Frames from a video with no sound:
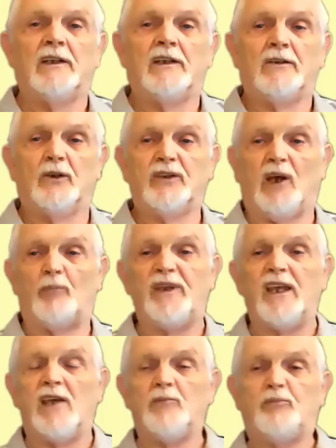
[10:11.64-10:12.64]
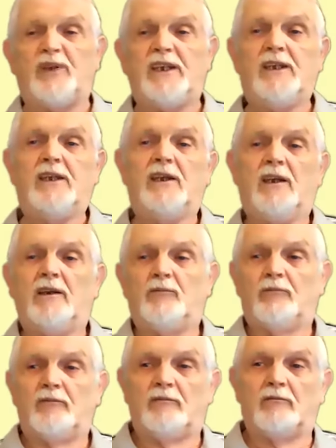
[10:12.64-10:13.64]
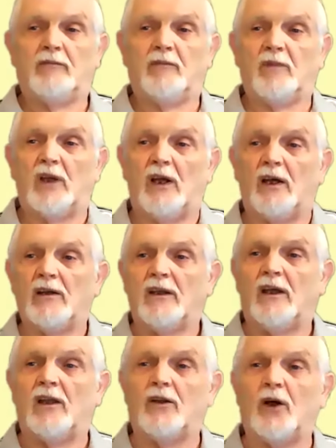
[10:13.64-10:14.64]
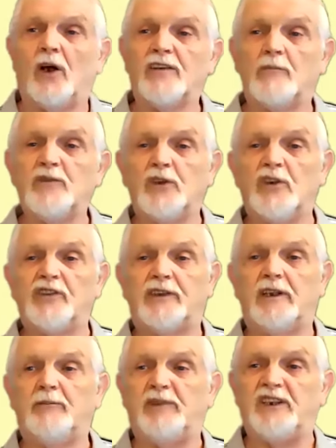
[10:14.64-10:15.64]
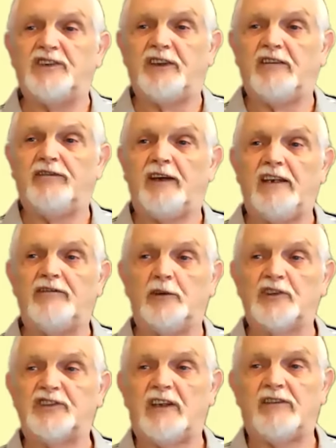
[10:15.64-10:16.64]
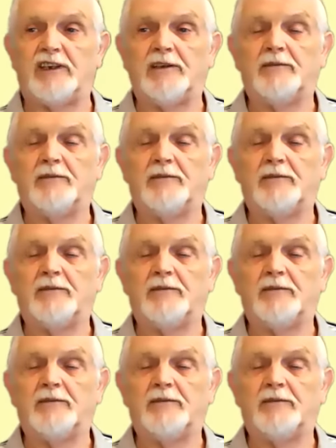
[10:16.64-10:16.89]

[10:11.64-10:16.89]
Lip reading: Look at a PNP. A lot of them use the BC547.